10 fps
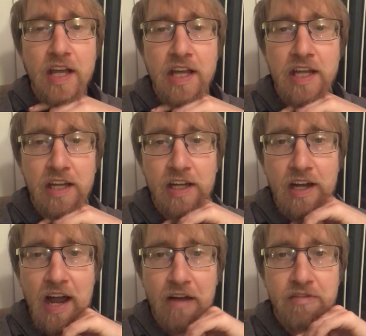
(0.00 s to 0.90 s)
he could
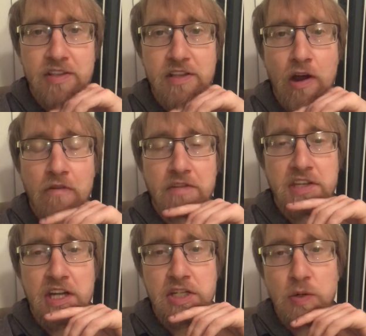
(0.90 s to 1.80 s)
have this
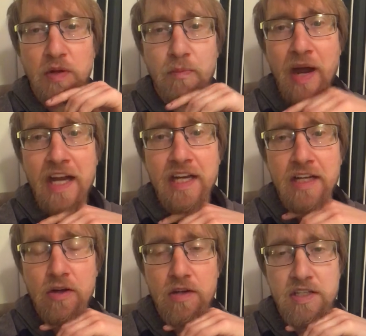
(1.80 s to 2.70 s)
conversation with
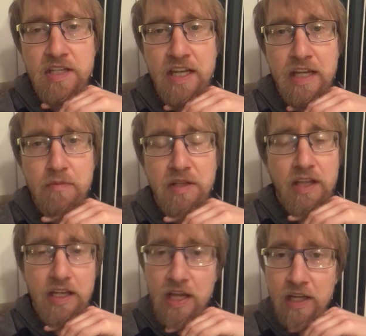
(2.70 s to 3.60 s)
Biden or his team, and
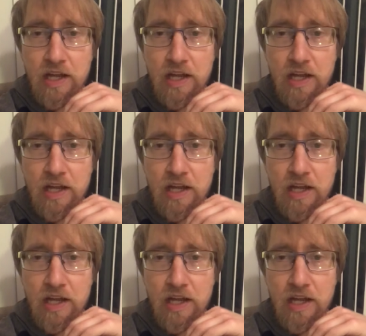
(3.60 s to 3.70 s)
they,